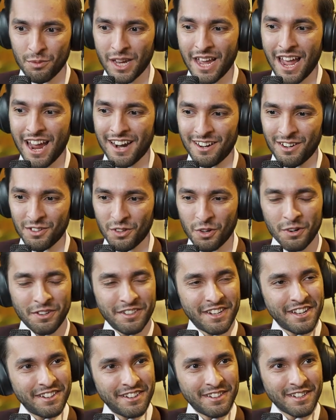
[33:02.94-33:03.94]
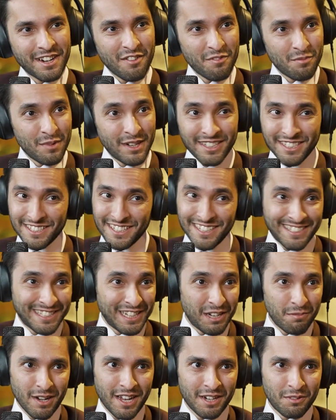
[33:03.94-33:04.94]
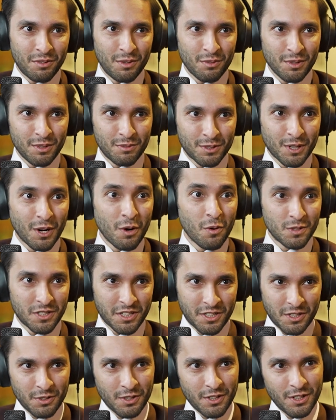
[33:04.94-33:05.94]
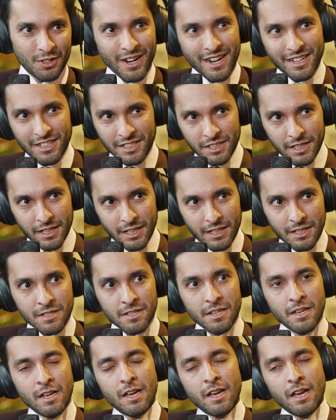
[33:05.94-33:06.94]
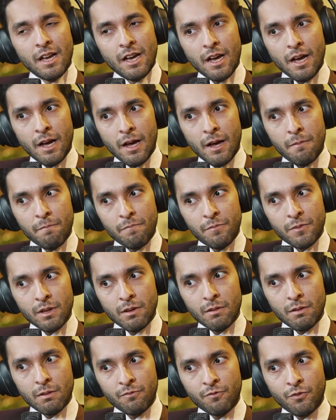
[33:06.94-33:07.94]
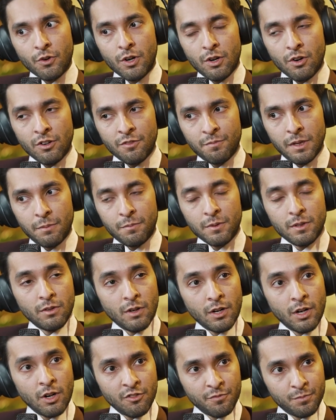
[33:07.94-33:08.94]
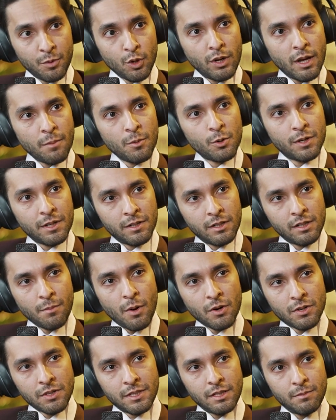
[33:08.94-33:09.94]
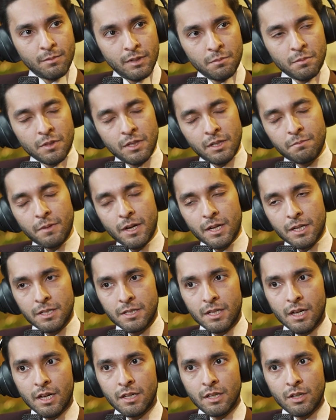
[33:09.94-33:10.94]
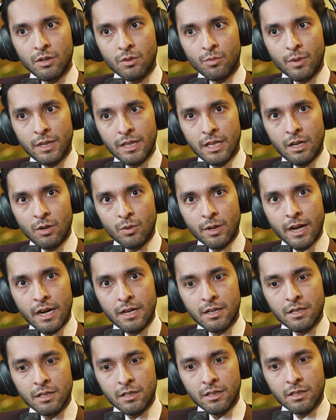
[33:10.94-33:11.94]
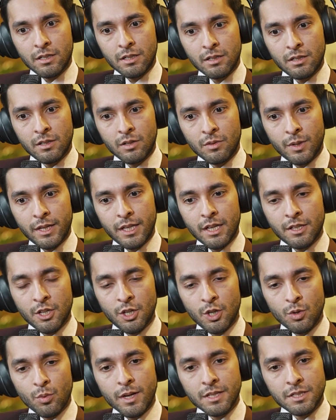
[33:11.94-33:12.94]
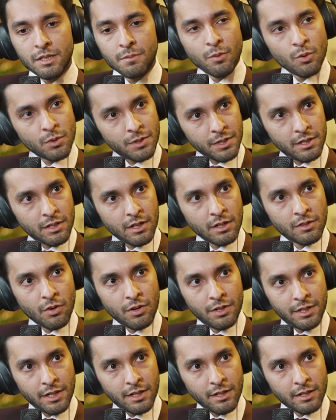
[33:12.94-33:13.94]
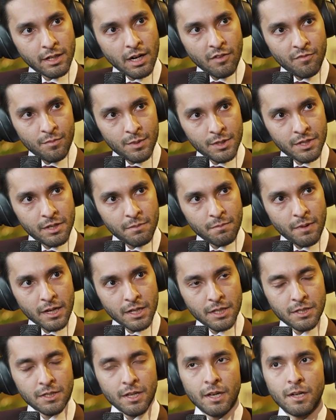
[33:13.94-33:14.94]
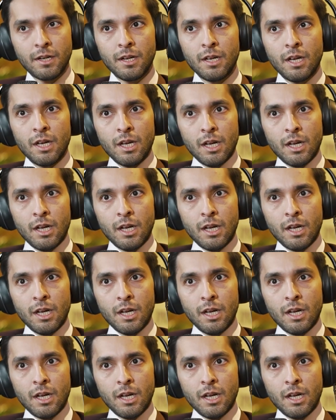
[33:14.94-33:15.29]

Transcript: we had an authoritarian government, it seemed like we were closest to the United States. Mm-hmm. For a lot of people, a lot of pro-democracy people in Pakistan, you know, when they look at the way that the U.S. supported authoritarian governments in Pakistan,